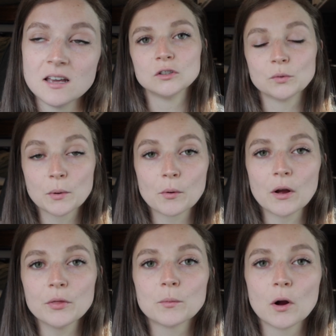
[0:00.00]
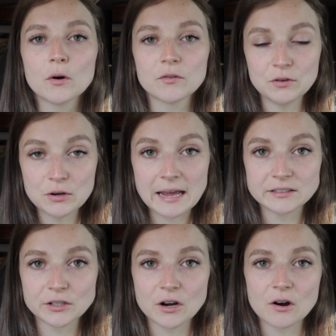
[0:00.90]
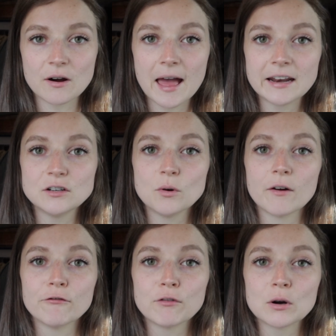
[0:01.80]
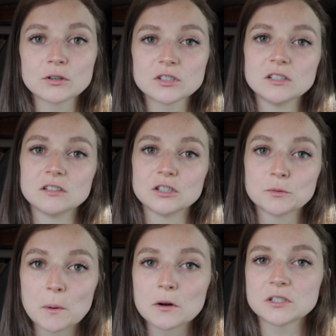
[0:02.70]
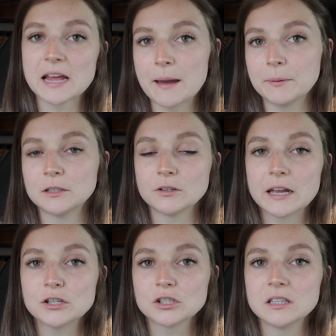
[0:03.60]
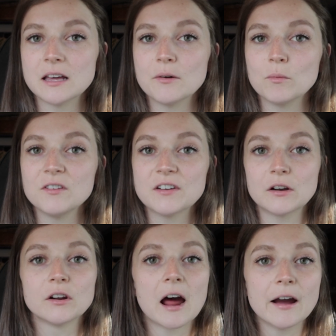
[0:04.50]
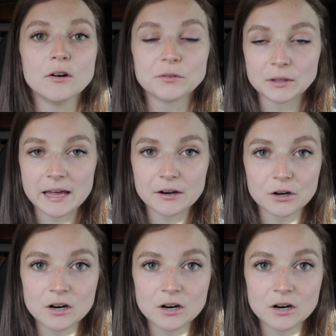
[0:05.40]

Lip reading: So we were on the road a few days ago, headed to our first dispersed camping location that we found on iOverlander.